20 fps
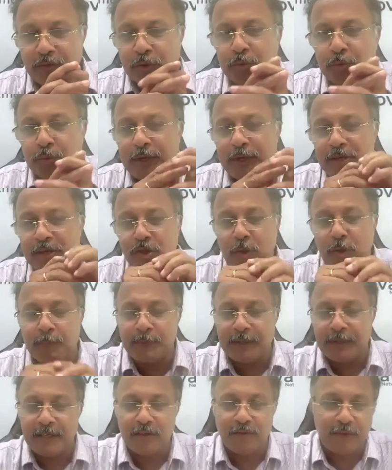So today's
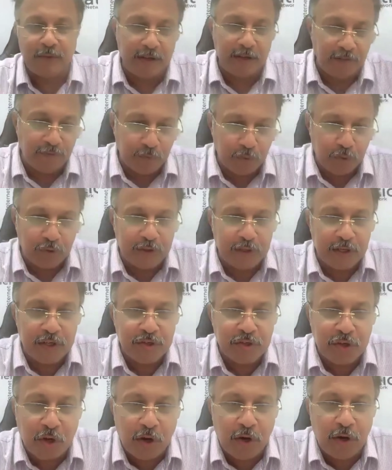topic is very
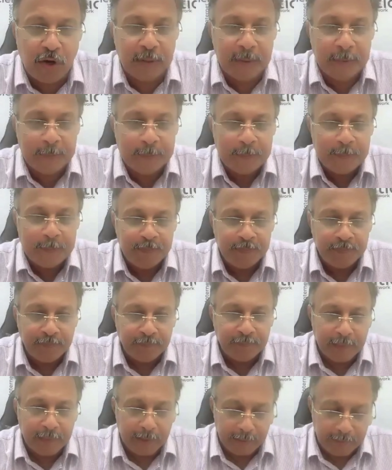focused on
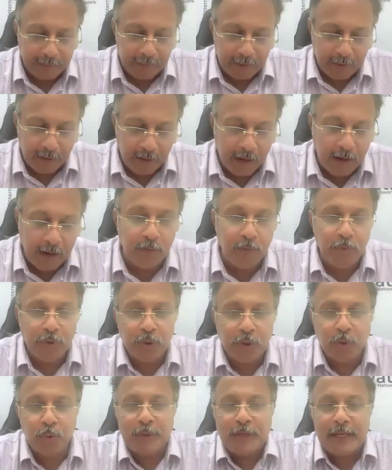
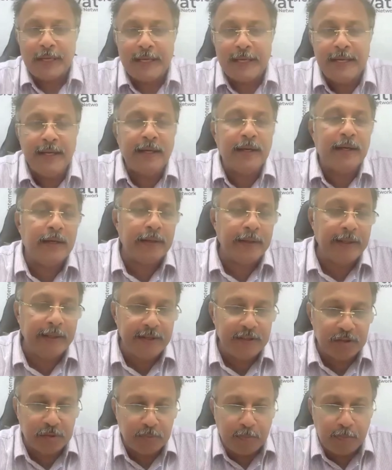how to
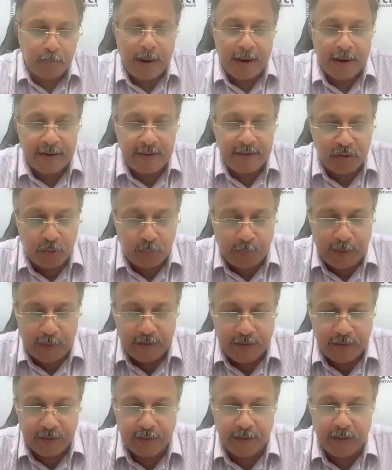increase
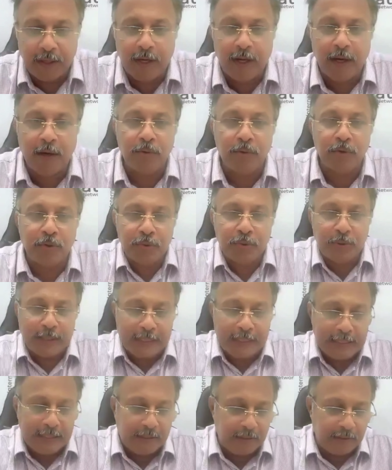participation, how to
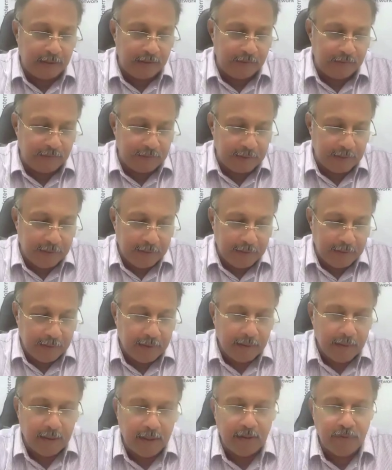increase
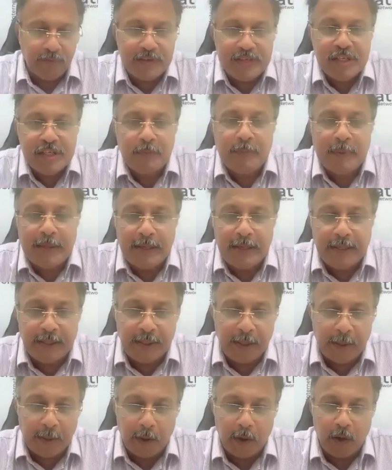
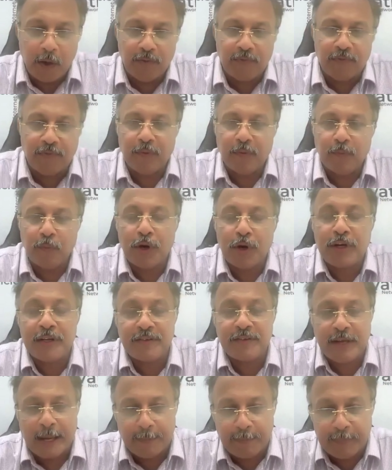visibility of what
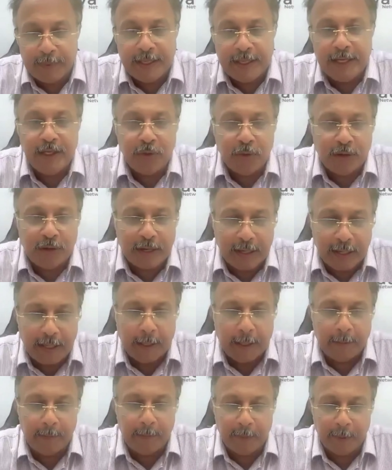is happening in your
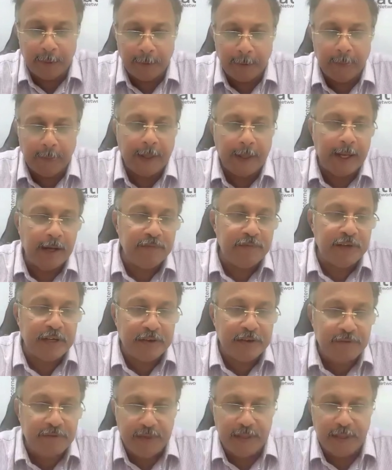club
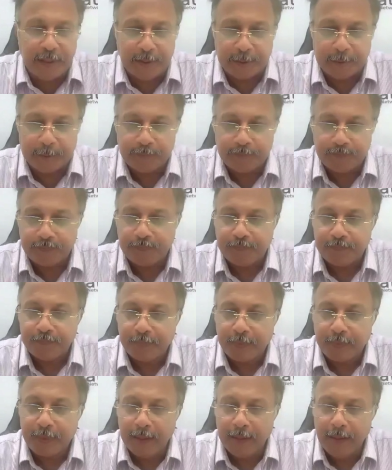every week.
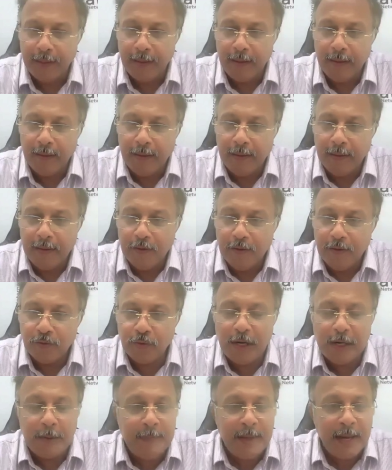
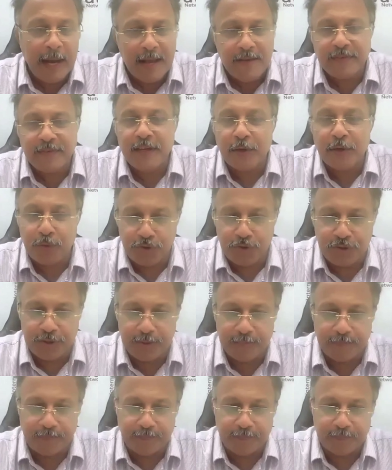So let me ask a
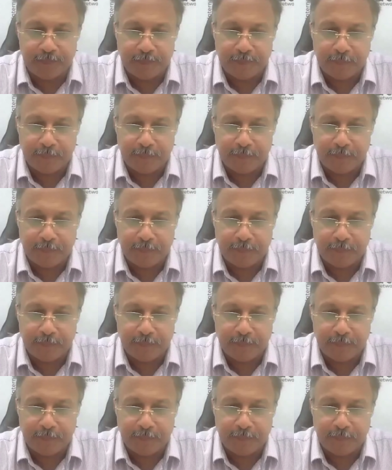question.